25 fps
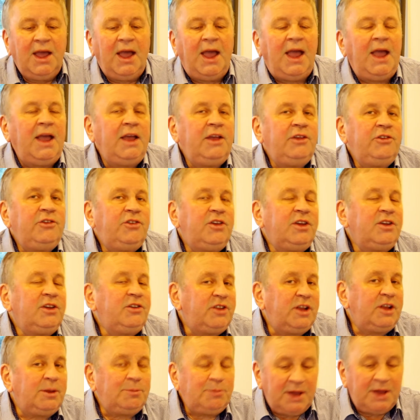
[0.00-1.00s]
As he
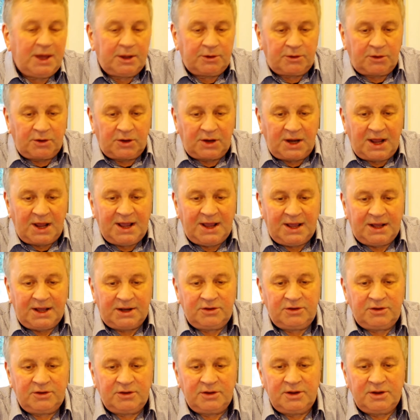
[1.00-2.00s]
stepped out on
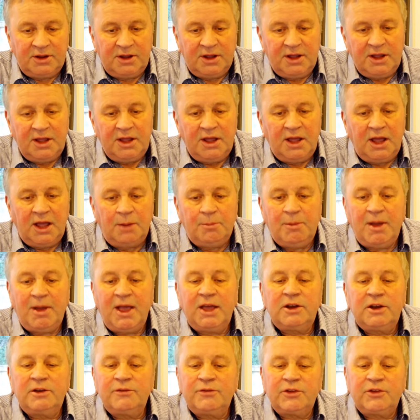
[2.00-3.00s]
land, a
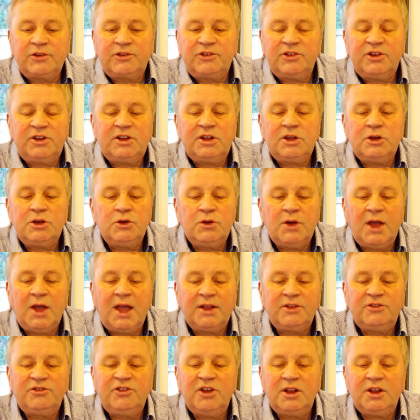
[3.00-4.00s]
man of the city who
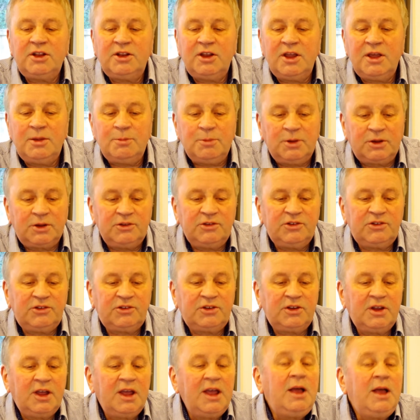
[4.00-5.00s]
had
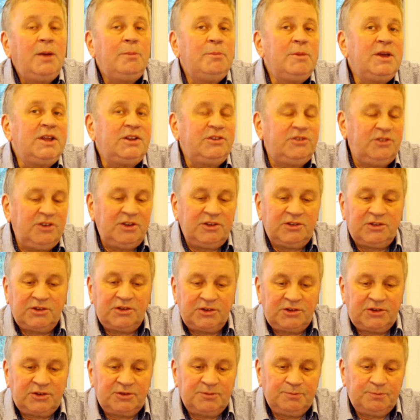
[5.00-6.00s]
demons met
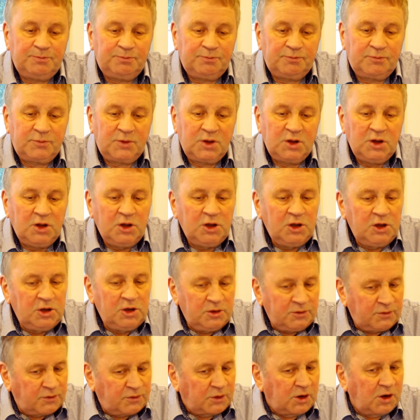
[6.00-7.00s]
Jesus.
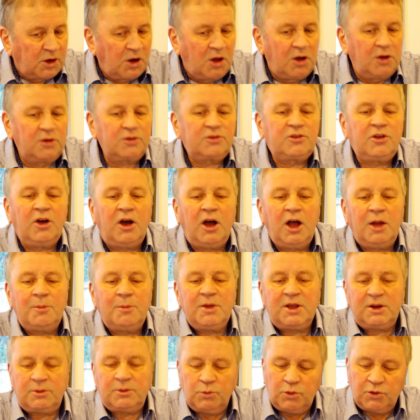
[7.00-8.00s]
For a long time
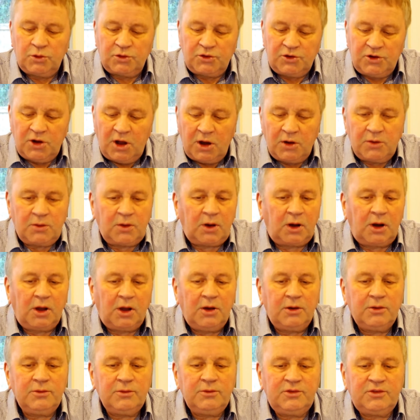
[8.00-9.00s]
he had worn no
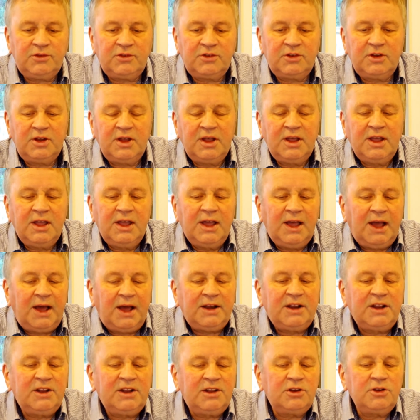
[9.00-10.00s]
clothes,
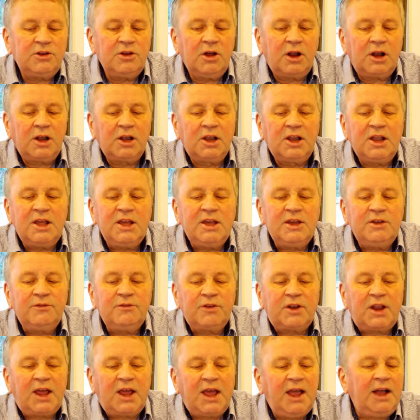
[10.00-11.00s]
and he did not live
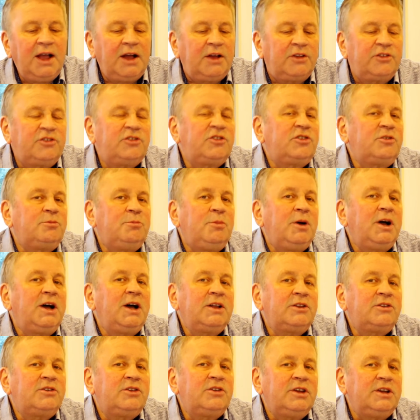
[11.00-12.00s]
in a house
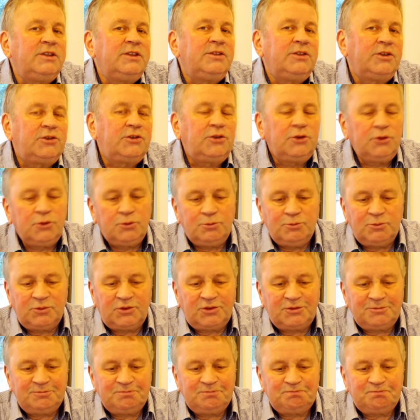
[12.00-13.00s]
but in the
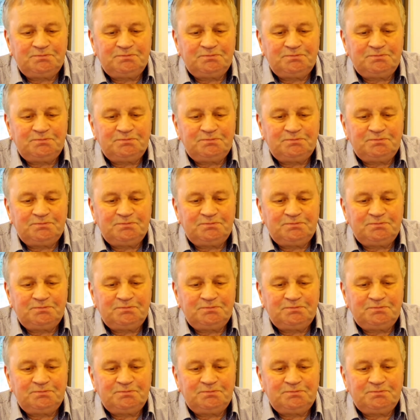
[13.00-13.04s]
tombs.